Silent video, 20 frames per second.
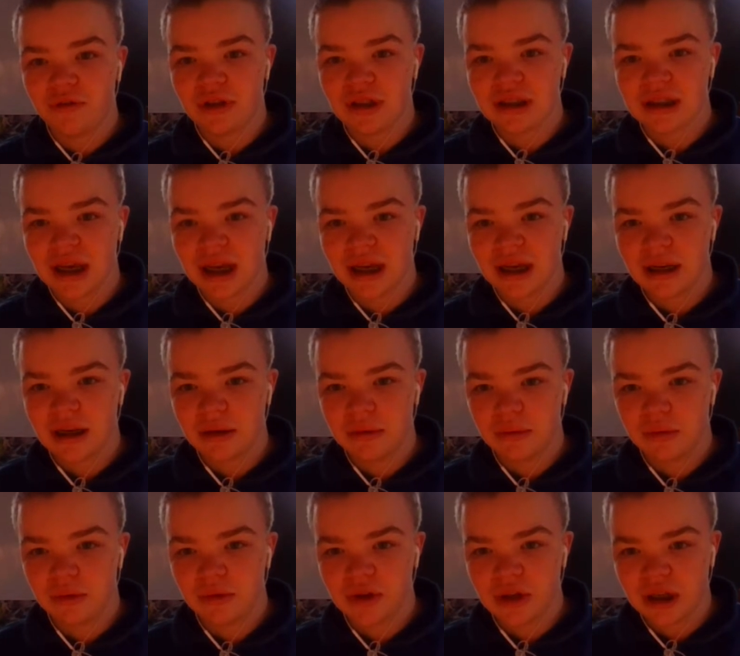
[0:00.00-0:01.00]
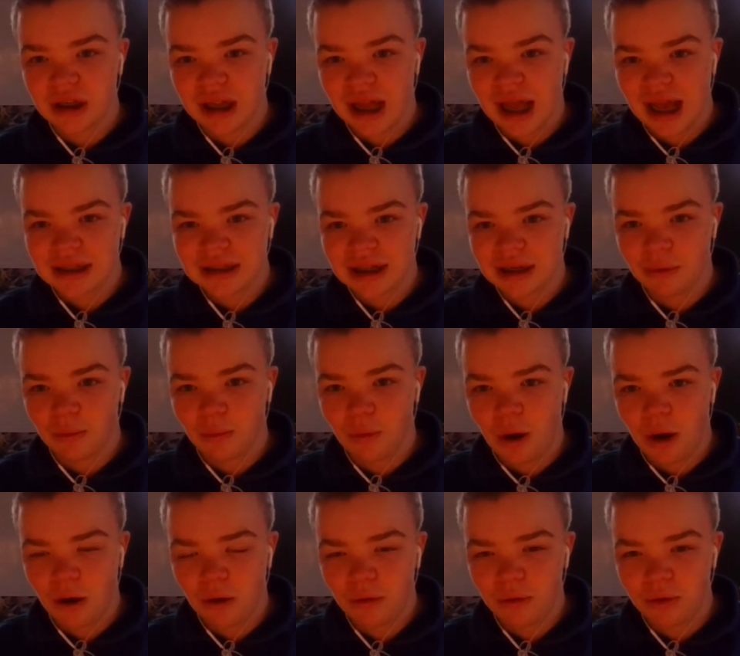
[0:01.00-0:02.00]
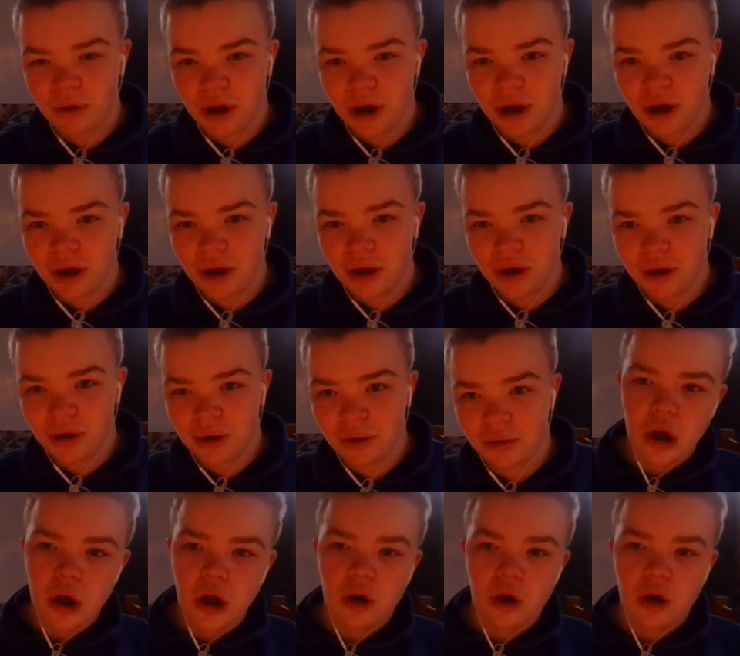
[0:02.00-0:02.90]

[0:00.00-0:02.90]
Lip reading: You've decided to move to Alaska. Whoa, no!